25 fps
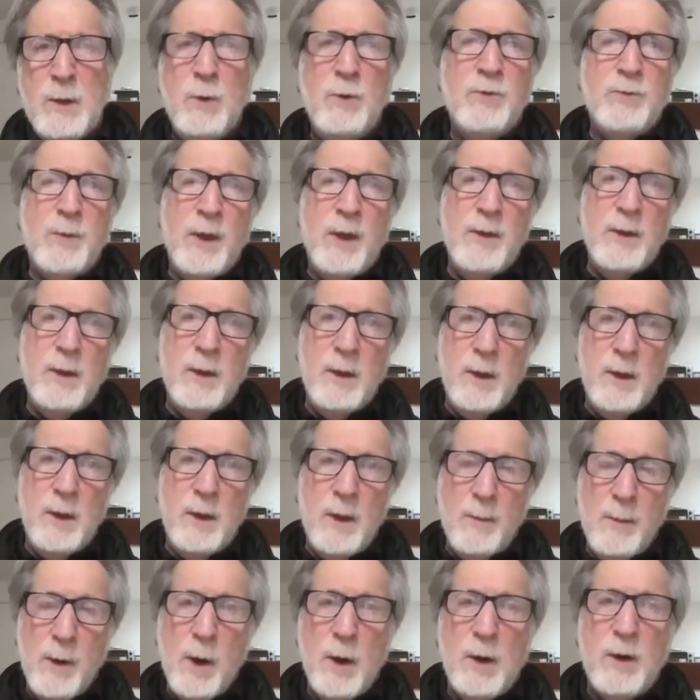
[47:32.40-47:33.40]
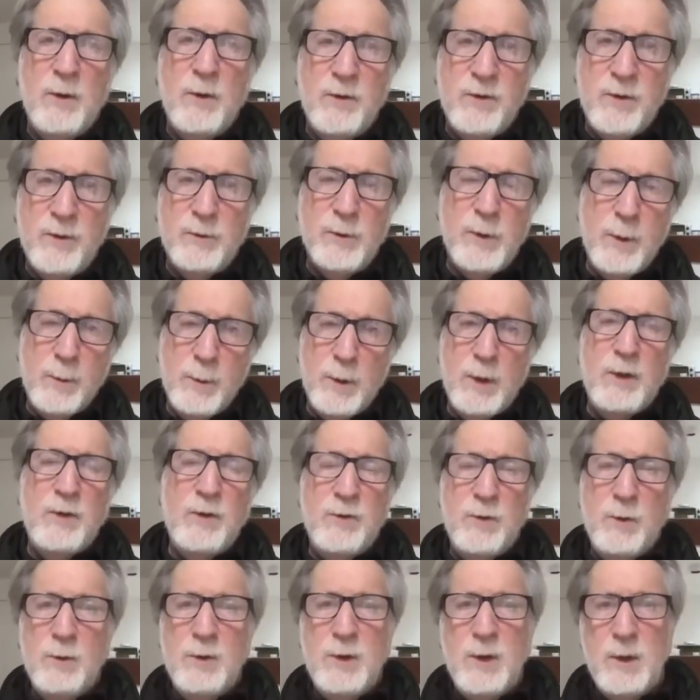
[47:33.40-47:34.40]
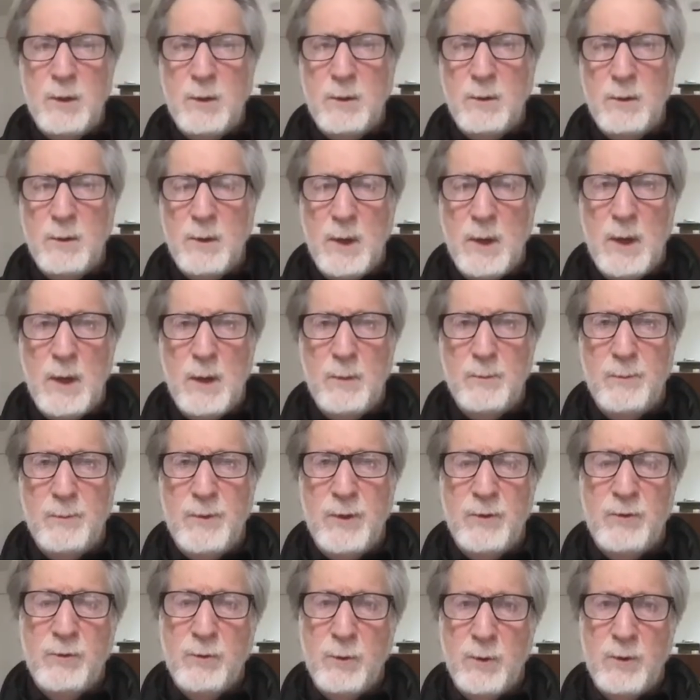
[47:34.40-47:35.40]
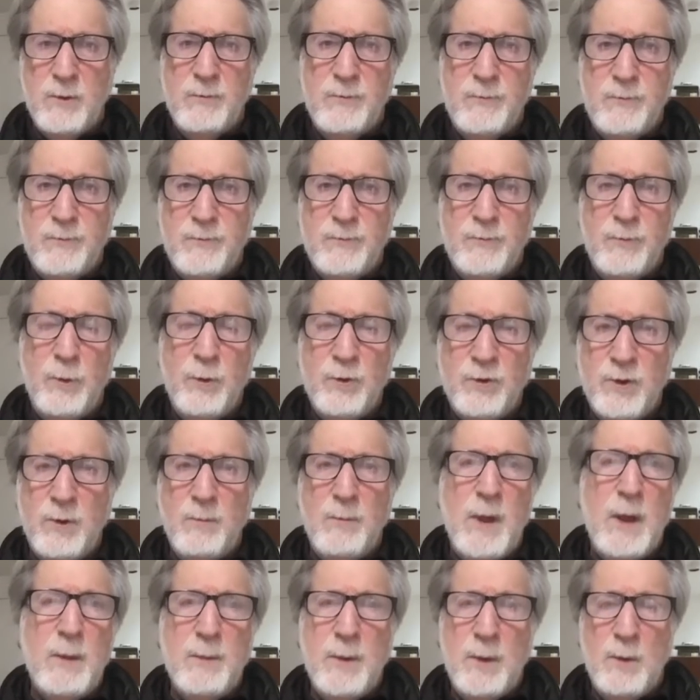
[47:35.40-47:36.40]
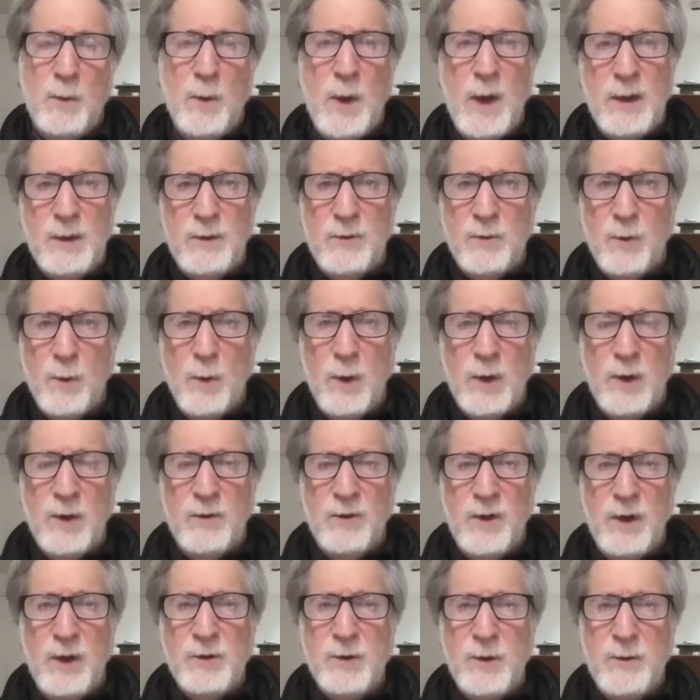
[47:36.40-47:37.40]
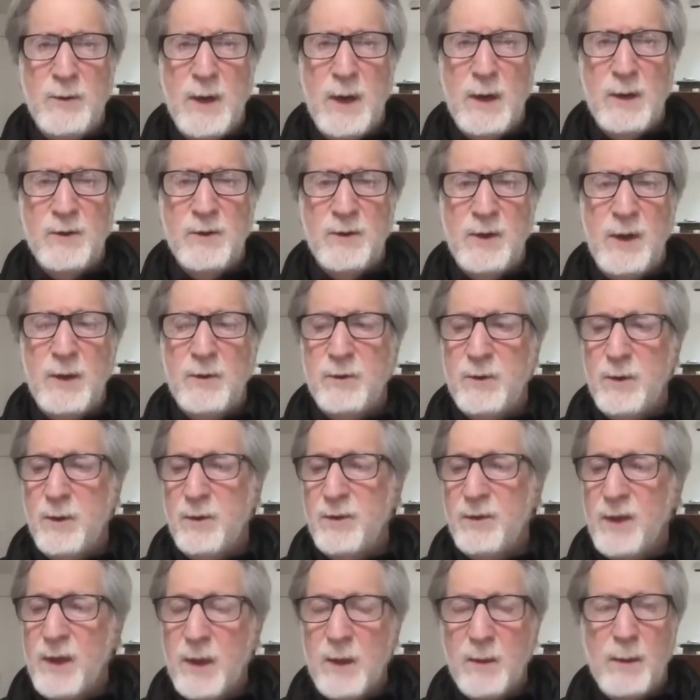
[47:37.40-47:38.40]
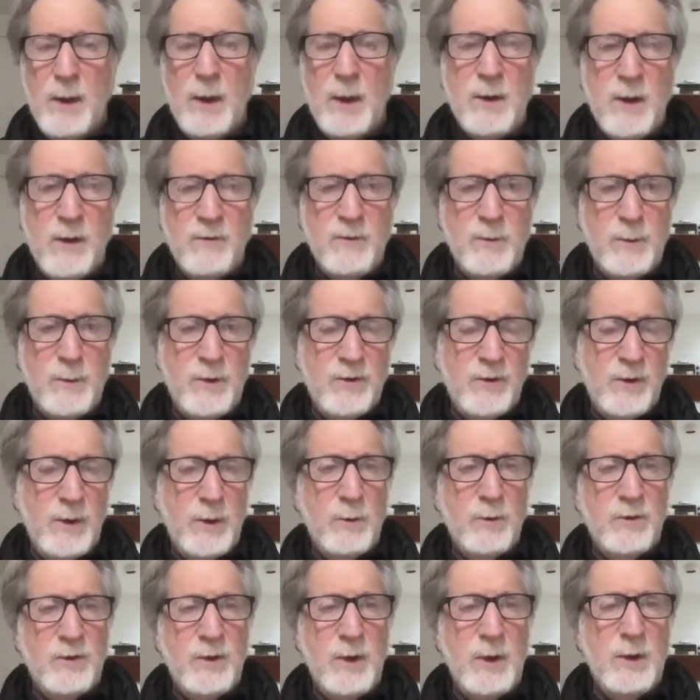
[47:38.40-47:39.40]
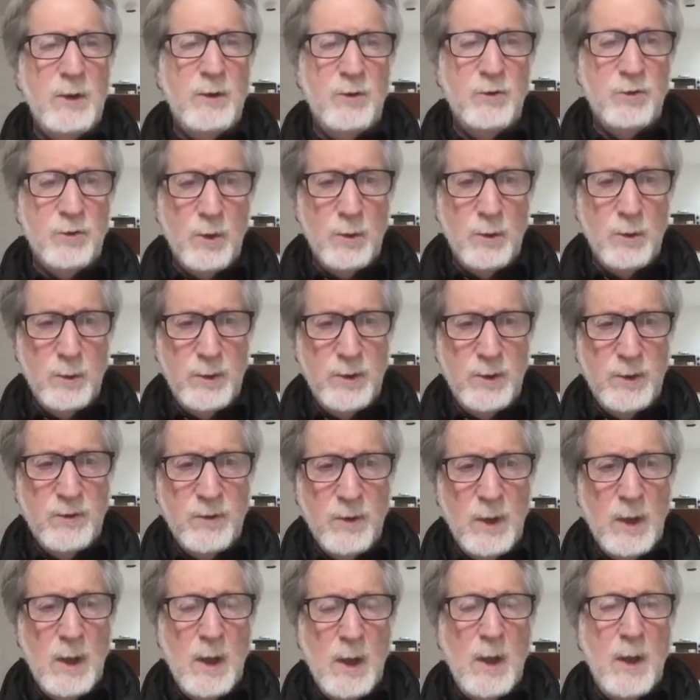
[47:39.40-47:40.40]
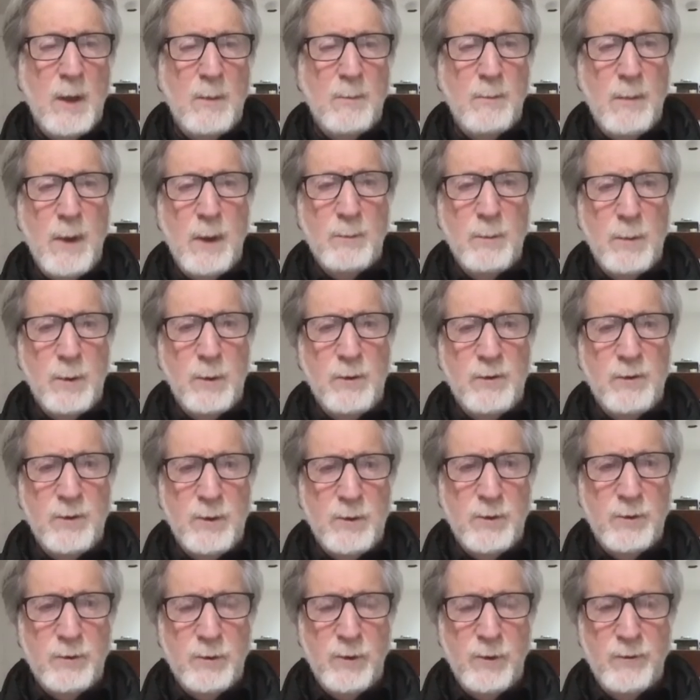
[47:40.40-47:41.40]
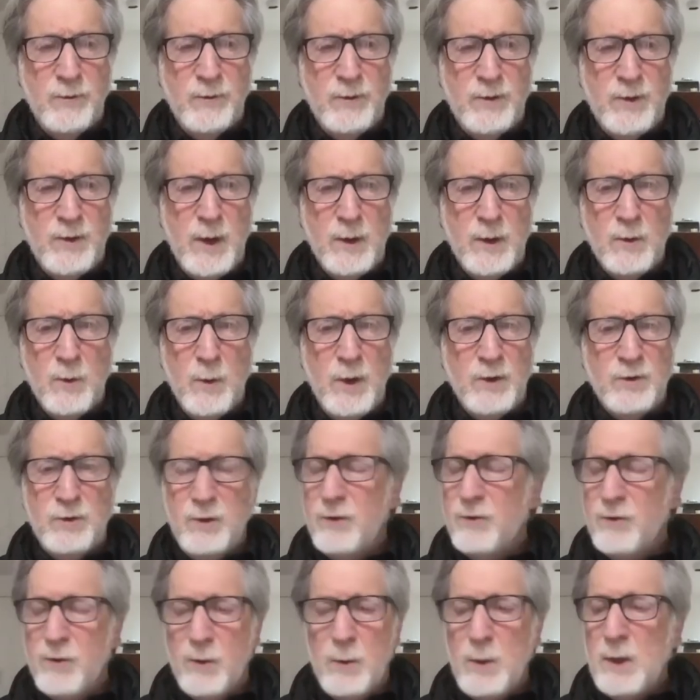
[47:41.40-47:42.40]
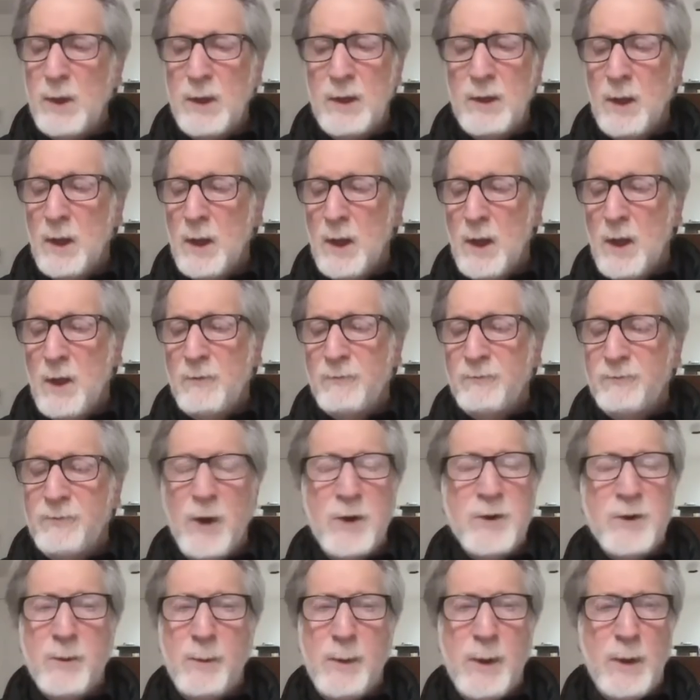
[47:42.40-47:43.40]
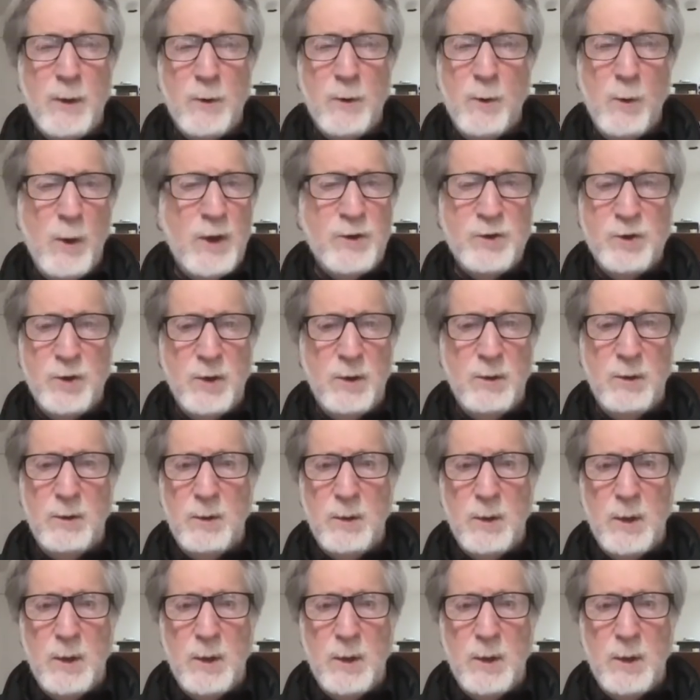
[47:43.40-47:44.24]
by the American Civil Liberties Union, this sort of First Amendment rights organization in the United States, to think about government secrecy and to show to its members and to surface that question. It's a really fundamental question,